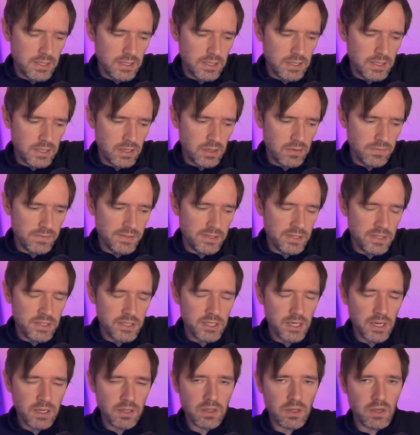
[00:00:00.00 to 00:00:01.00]
if
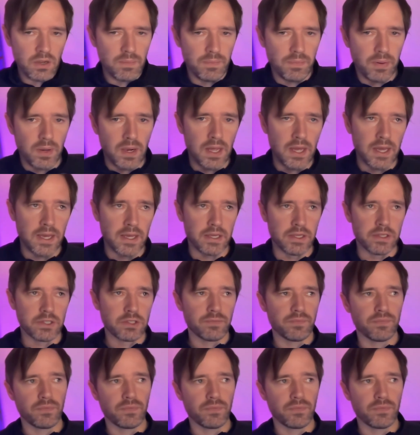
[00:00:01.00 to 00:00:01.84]
Zinchenko plays,